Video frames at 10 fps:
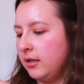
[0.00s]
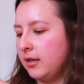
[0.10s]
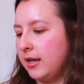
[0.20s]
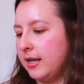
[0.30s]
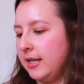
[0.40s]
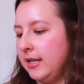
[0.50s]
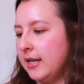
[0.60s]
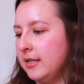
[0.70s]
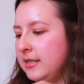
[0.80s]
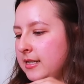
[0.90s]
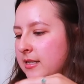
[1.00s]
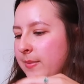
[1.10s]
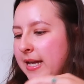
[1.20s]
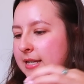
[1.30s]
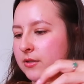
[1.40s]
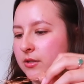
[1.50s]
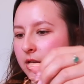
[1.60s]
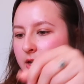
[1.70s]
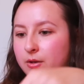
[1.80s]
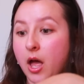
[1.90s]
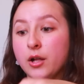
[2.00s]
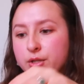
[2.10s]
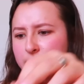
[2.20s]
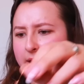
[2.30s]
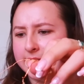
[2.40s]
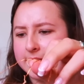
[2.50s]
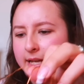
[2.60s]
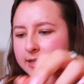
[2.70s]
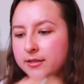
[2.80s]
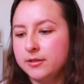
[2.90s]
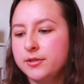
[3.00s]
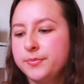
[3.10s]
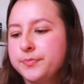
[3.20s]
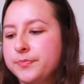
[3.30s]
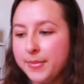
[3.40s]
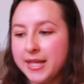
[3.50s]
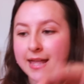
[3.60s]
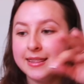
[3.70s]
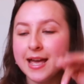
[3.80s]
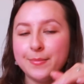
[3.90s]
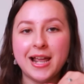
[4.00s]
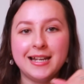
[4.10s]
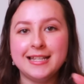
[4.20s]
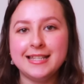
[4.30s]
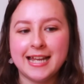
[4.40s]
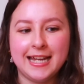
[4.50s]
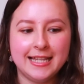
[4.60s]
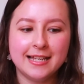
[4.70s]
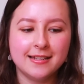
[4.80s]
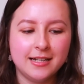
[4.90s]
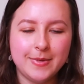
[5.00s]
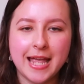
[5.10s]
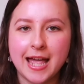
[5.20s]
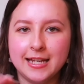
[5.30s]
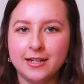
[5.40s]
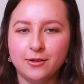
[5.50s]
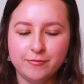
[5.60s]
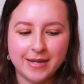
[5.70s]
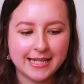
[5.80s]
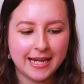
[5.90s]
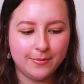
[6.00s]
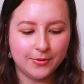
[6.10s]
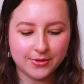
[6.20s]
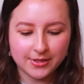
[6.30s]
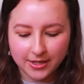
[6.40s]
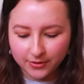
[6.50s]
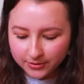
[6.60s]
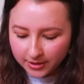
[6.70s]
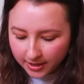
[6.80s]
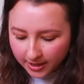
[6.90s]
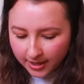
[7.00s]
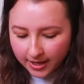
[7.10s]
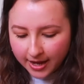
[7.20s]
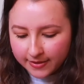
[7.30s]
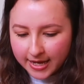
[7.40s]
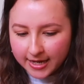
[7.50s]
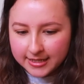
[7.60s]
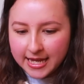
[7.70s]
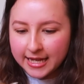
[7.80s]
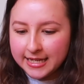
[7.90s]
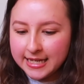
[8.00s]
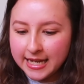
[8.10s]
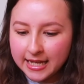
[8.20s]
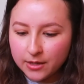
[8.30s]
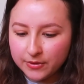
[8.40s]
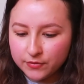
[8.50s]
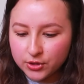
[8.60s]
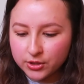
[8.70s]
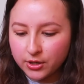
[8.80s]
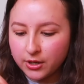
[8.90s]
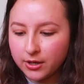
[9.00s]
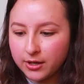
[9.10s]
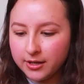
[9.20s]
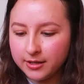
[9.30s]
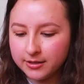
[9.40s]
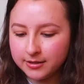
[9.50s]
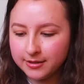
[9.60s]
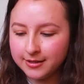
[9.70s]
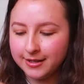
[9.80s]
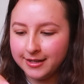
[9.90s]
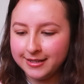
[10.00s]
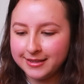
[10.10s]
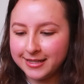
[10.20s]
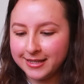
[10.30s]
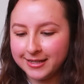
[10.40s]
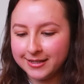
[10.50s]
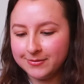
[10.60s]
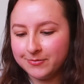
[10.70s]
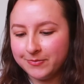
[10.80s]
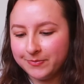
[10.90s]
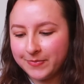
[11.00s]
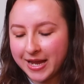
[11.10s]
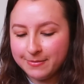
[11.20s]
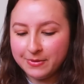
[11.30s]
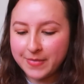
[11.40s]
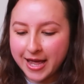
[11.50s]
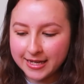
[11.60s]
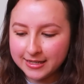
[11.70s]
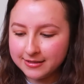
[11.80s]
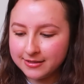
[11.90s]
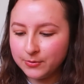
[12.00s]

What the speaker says: I anticipate. So I'll do that in a second. But yeah, that plant is staying. That's going to be hanging off my table still. And then, yeah, in here we've just got the paper bags.